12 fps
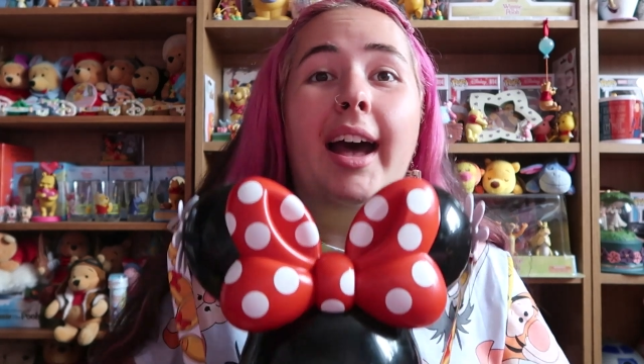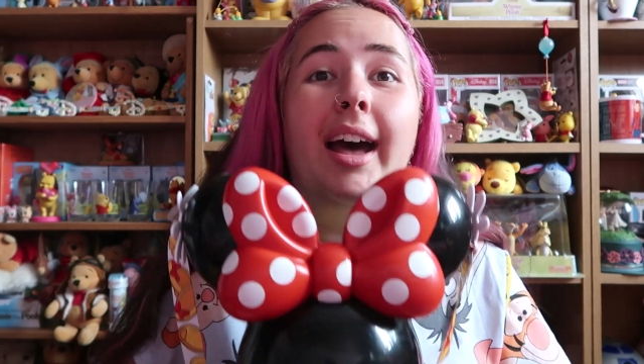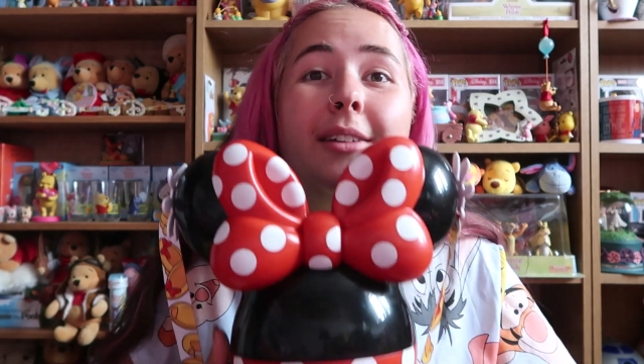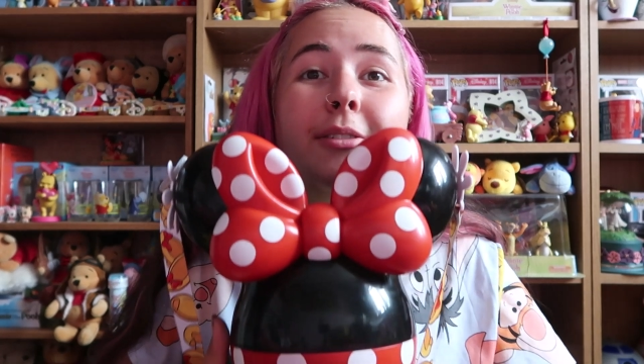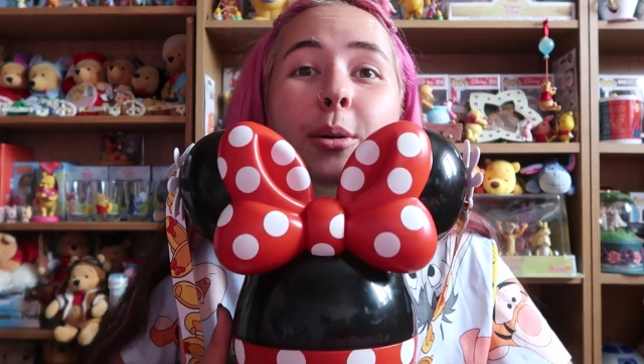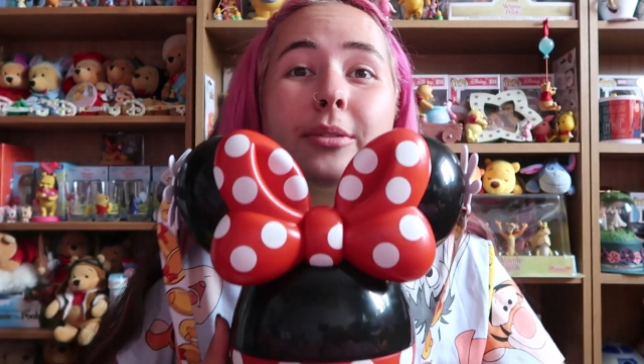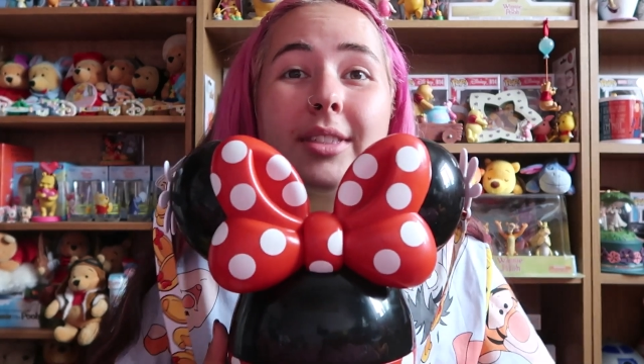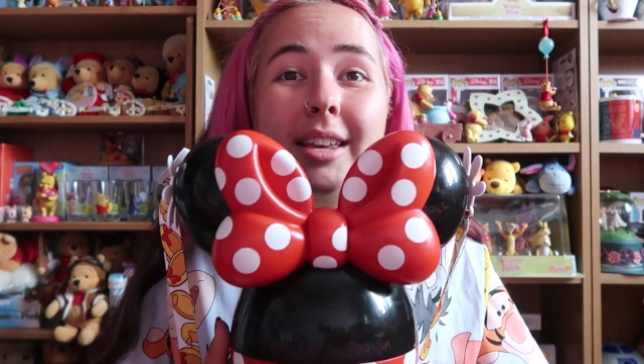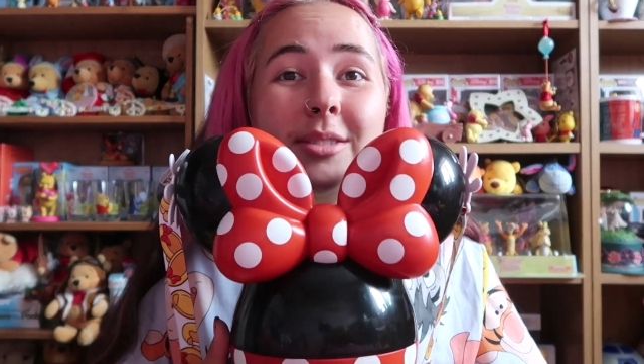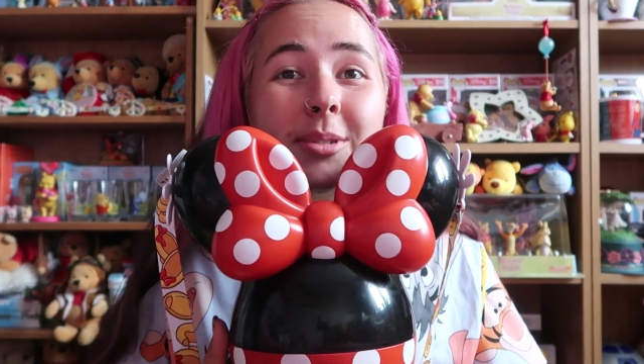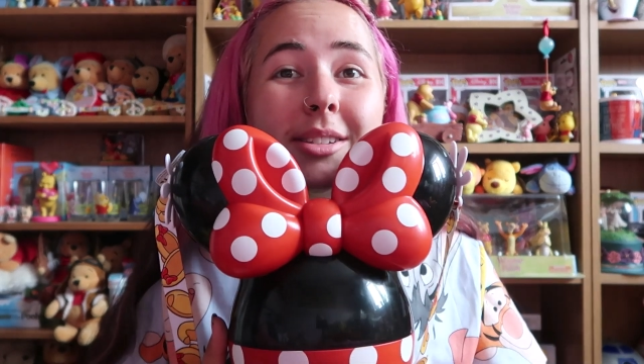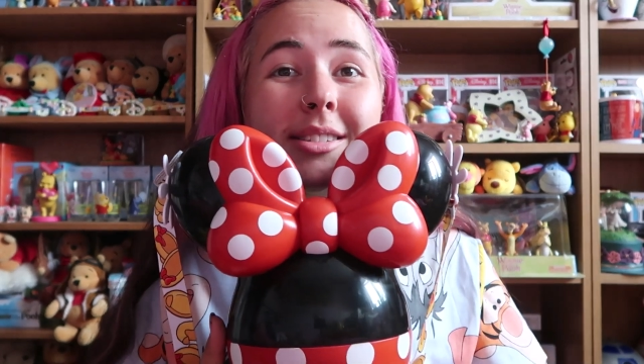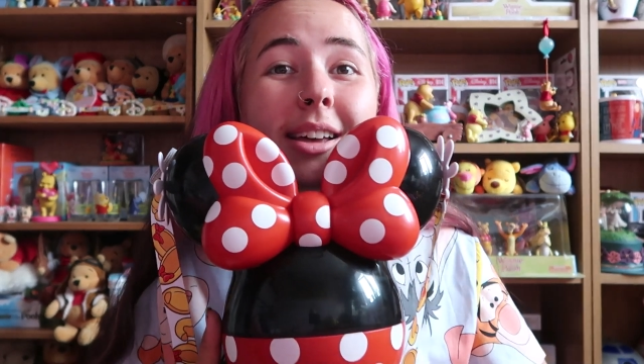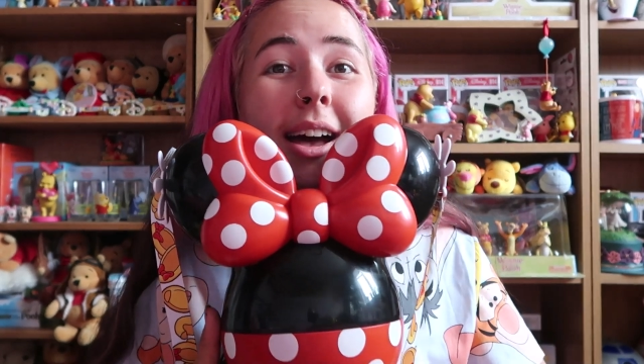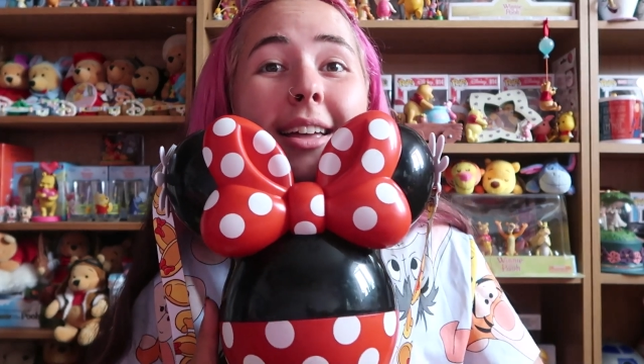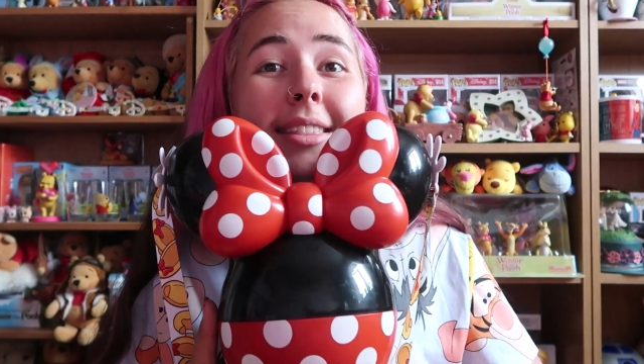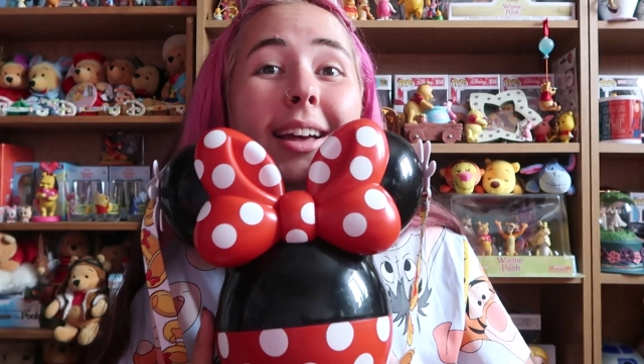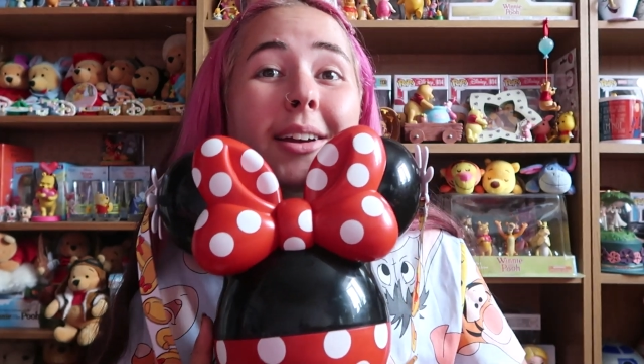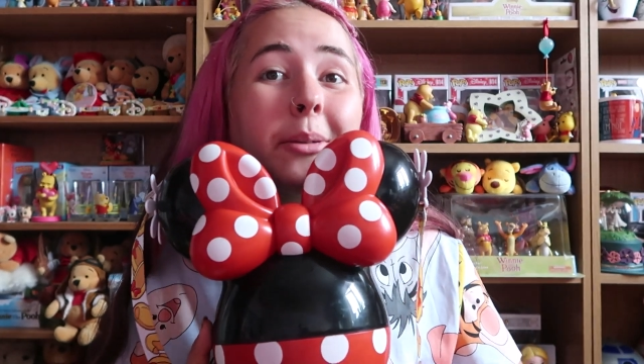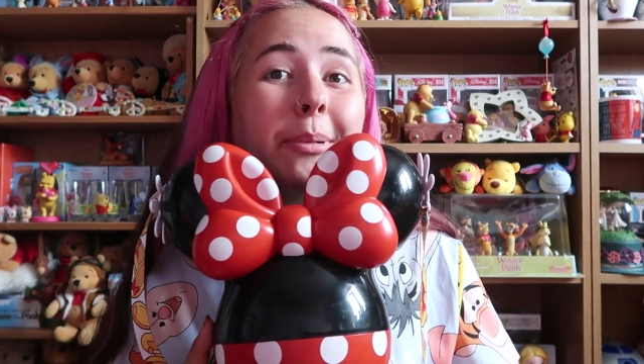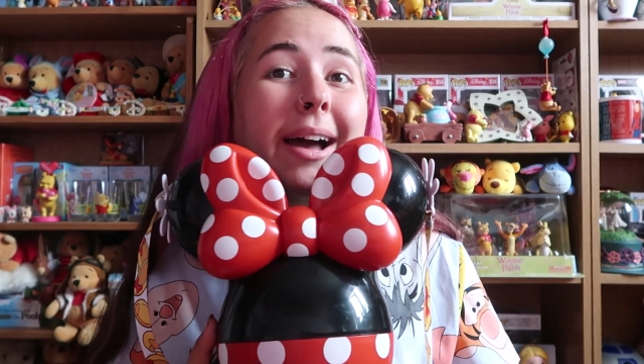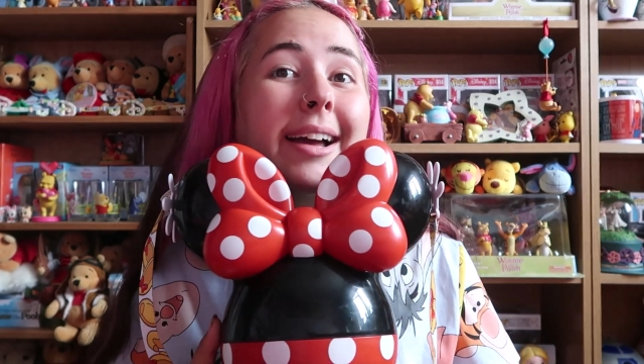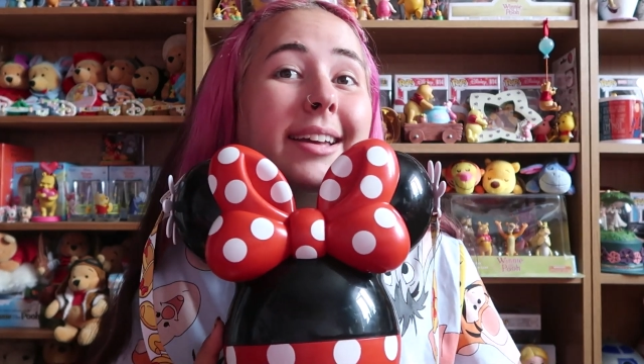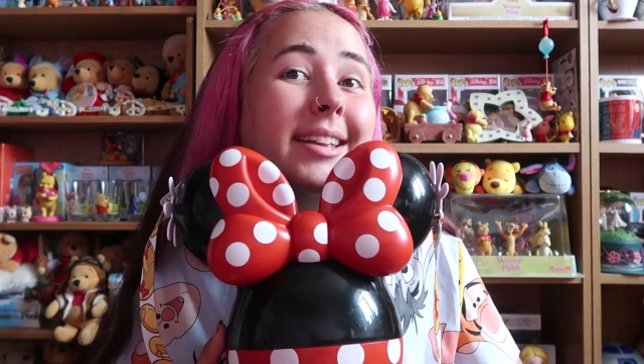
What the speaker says: And I thought with these ones, I can then go back